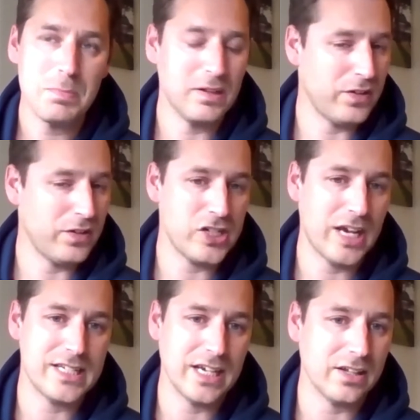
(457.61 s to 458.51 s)
be
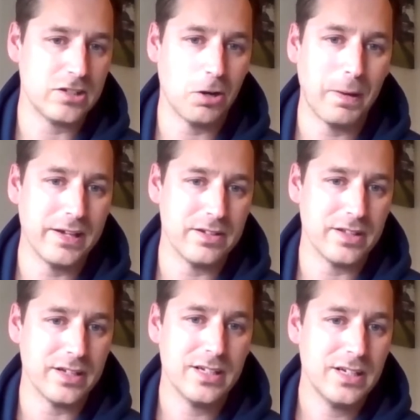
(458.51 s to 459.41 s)
officiating at the top end of
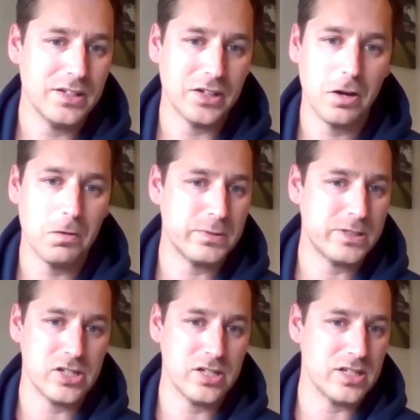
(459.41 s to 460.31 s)
the
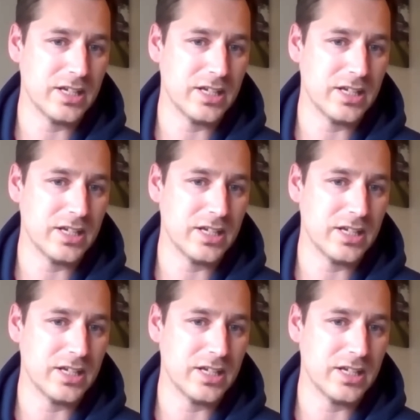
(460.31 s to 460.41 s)
competitions